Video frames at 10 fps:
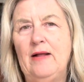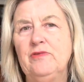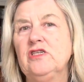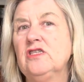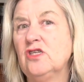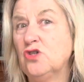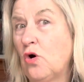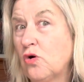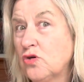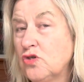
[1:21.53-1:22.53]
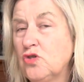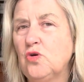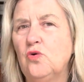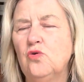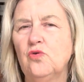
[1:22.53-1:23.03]
This is the doctor's
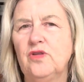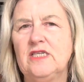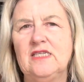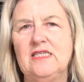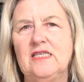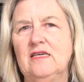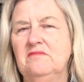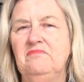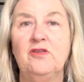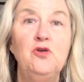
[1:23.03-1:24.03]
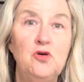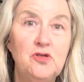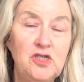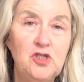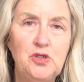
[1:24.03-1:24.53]
door, or this is the
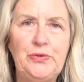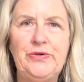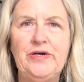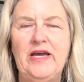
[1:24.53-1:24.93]
nurse's door,